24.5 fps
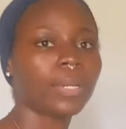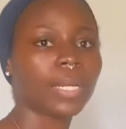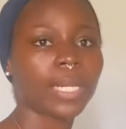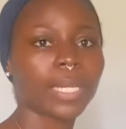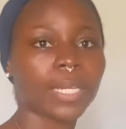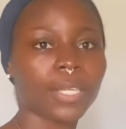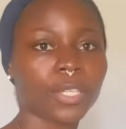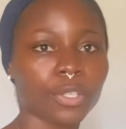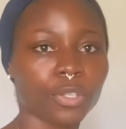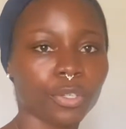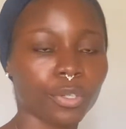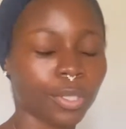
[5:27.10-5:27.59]

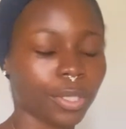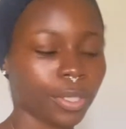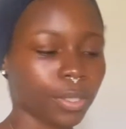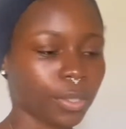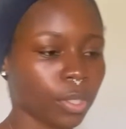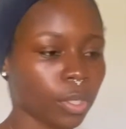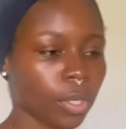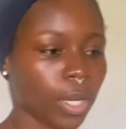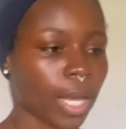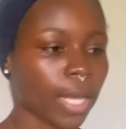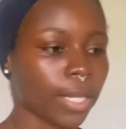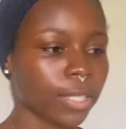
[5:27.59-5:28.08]
like
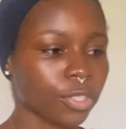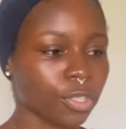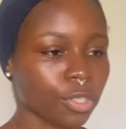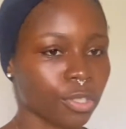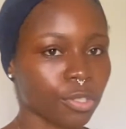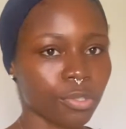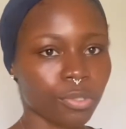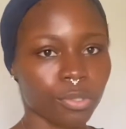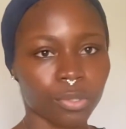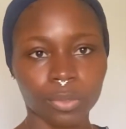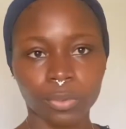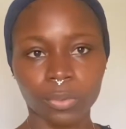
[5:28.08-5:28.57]
you, you can't
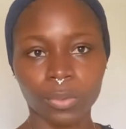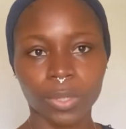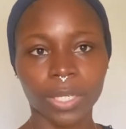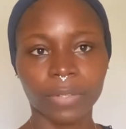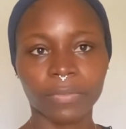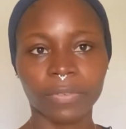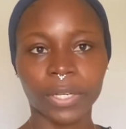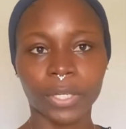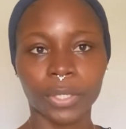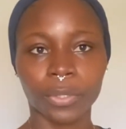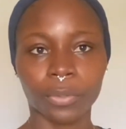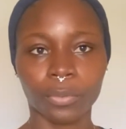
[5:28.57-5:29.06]
just do
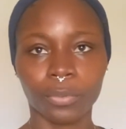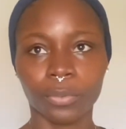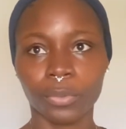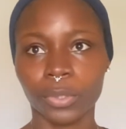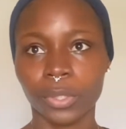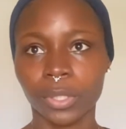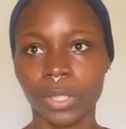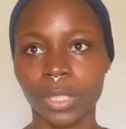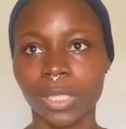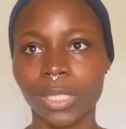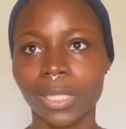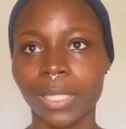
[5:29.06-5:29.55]
whatever you
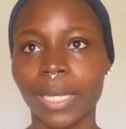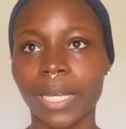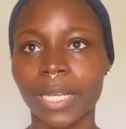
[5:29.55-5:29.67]
want,